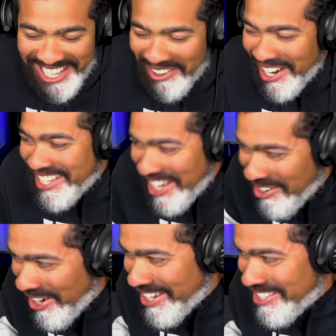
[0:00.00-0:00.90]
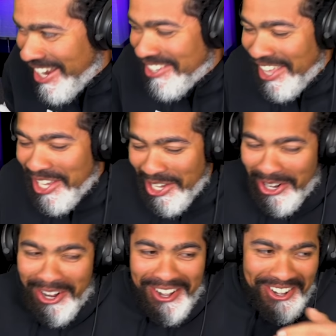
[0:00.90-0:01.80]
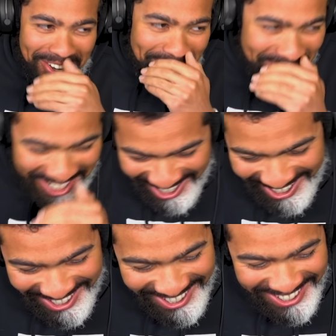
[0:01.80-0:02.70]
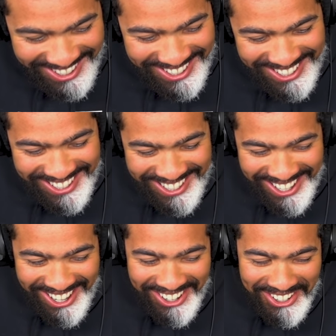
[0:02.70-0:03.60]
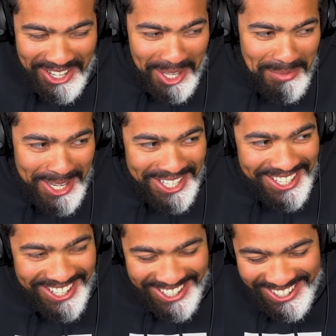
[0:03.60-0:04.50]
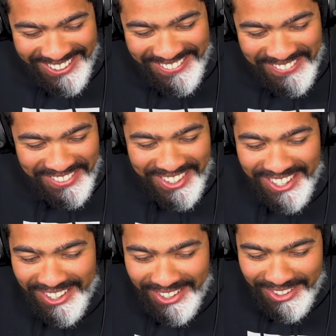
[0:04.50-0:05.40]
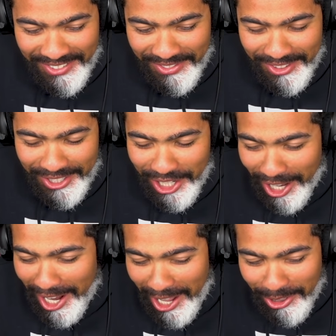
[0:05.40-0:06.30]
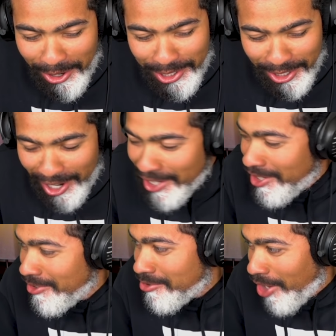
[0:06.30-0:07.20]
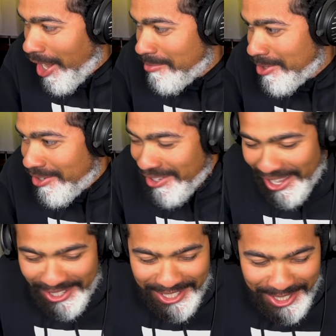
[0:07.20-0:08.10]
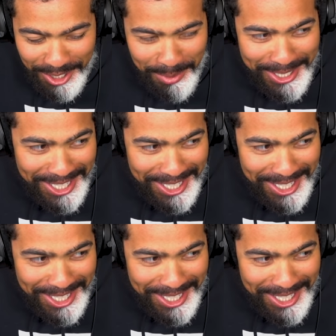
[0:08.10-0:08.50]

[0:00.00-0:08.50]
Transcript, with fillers: is that what oh, is that what I sound like? You're not oh, today. Okay. Yes, that's how you sound like. Oh, okay. I mean, a, I mean a little bit. John, how low has your IQ dropped oh, since you've been